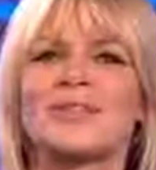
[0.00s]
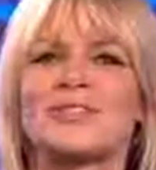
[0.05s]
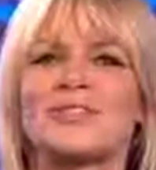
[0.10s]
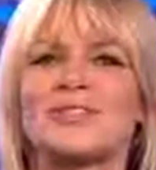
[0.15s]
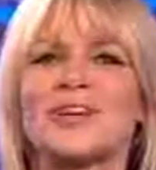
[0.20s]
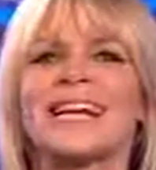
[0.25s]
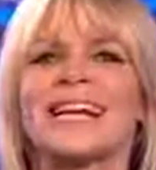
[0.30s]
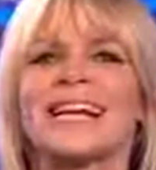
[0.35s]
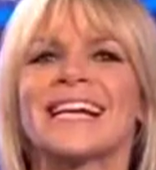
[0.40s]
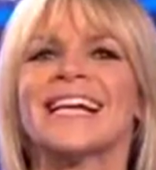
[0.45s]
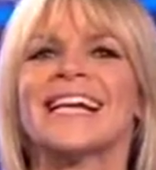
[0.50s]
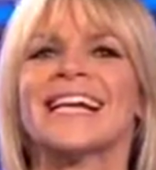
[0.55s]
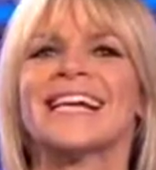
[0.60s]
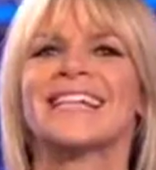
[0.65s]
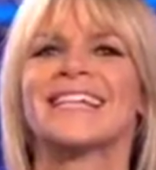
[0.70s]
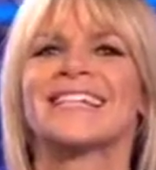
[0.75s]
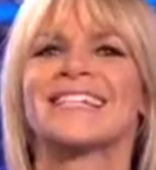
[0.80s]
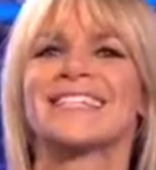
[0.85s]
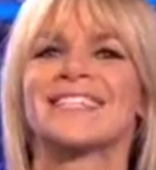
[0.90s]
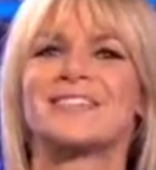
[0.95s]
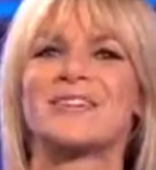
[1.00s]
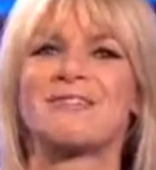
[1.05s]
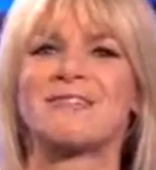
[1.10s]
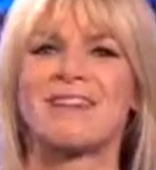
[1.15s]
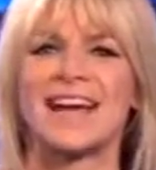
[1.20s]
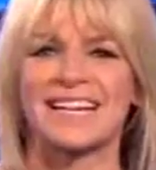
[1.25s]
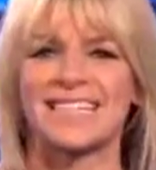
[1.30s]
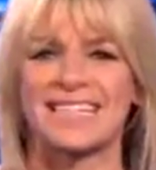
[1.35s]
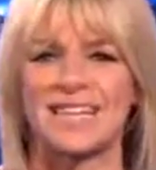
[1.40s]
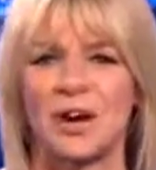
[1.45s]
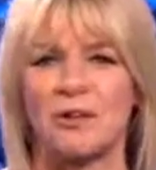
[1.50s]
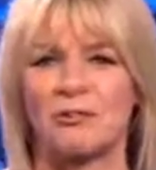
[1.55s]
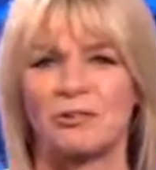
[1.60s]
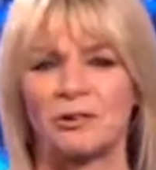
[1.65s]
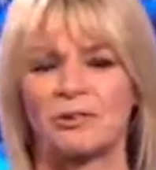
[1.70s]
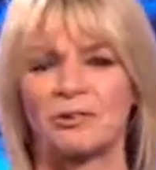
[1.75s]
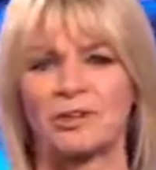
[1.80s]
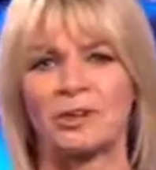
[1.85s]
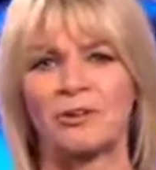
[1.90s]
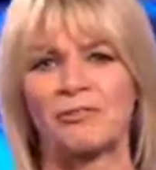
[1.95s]
Strictly's Director of
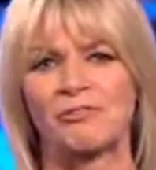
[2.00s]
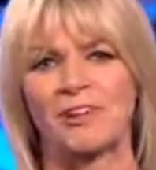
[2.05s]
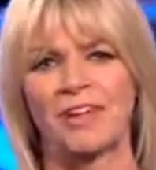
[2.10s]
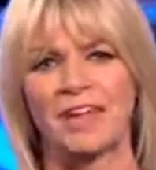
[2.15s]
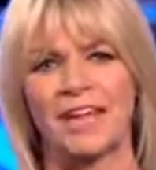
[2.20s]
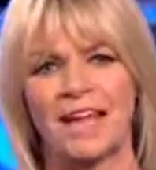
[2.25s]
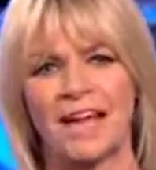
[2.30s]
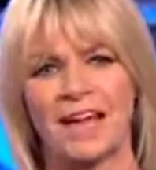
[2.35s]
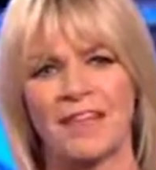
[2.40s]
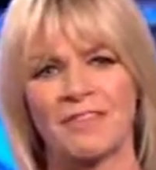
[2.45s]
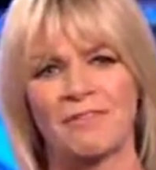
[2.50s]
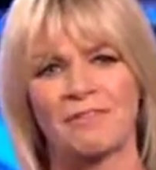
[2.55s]
Choreography,